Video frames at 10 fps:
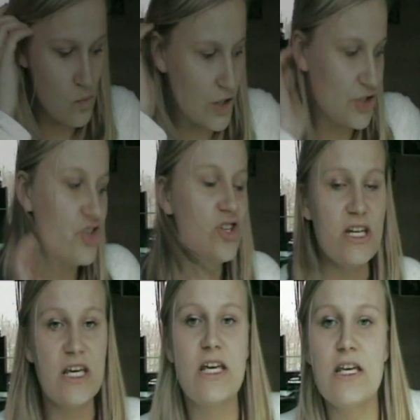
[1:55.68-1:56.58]
what you
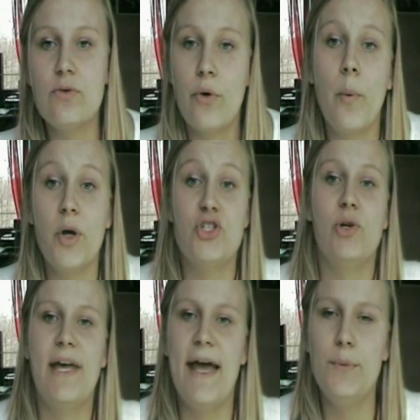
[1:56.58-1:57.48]
need, or what you
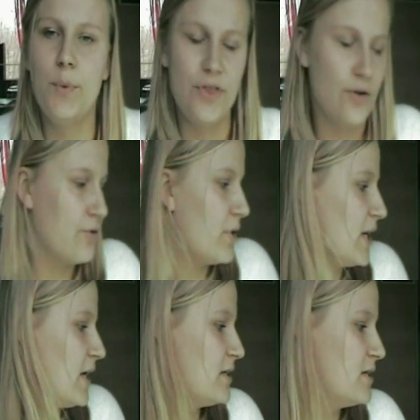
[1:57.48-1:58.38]
get with your
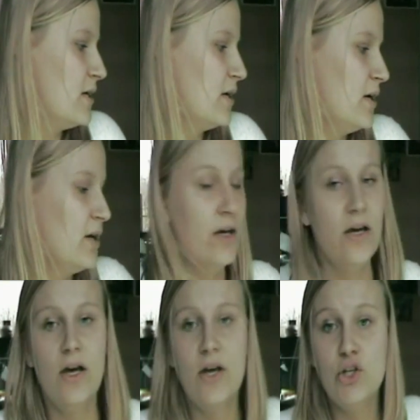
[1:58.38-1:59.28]
Cricut,
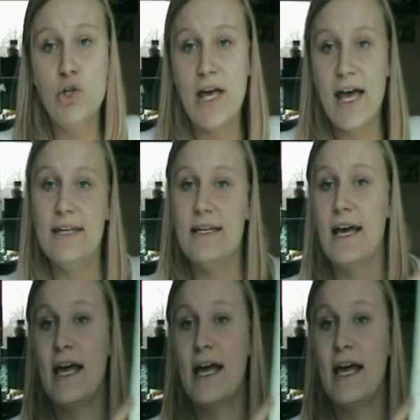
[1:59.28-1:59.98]
you get a